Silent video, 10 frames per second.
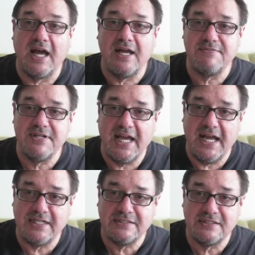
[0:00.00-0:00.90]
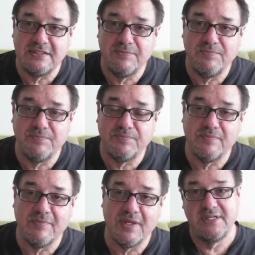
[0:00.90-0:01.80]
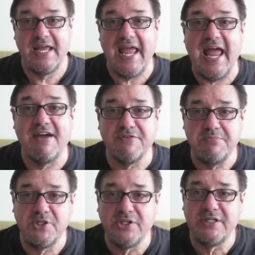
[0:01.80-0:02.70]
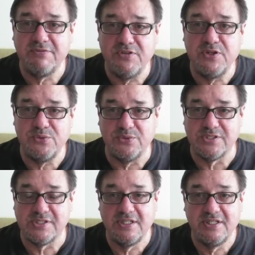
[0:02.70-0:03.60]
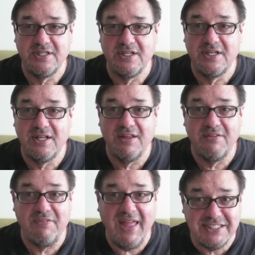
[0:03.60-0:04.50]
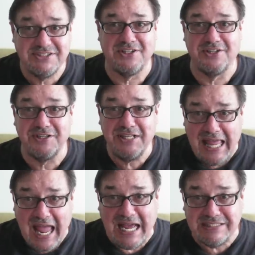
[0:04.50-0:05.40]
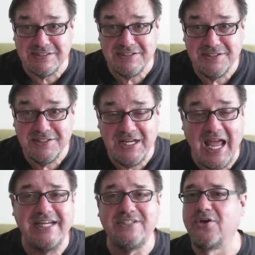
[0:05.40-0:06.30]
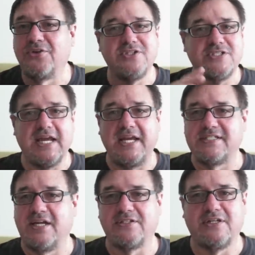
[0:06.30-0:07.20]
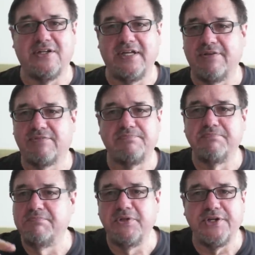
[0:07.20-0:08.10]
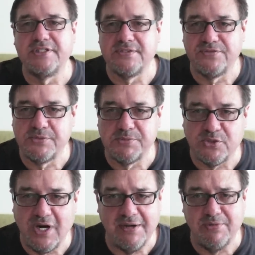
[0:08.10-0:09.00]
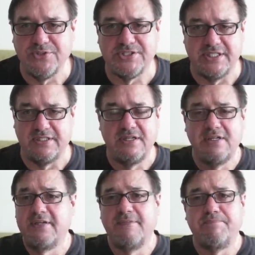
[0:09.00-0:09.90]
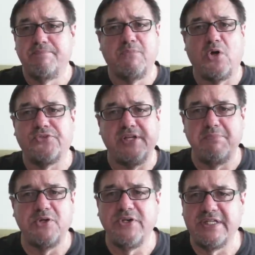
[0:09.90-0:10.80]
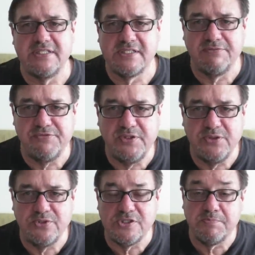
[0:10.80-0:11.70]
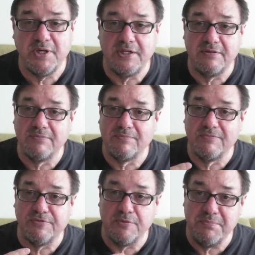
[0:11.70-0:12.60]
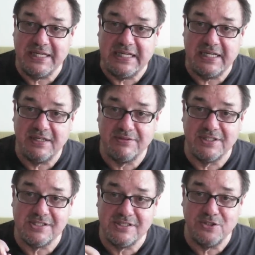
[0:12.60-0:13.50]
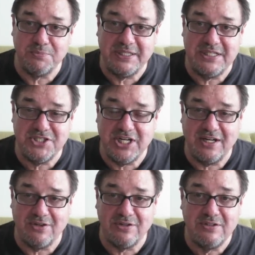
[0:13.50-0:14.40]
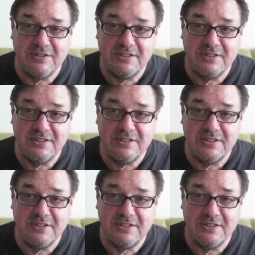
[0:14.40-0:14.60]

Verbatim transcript: I've got half a million views. That's a lot. I know there's guys out there that have millions of subscribers and multi-millions of views, but for me, this little bitty channel,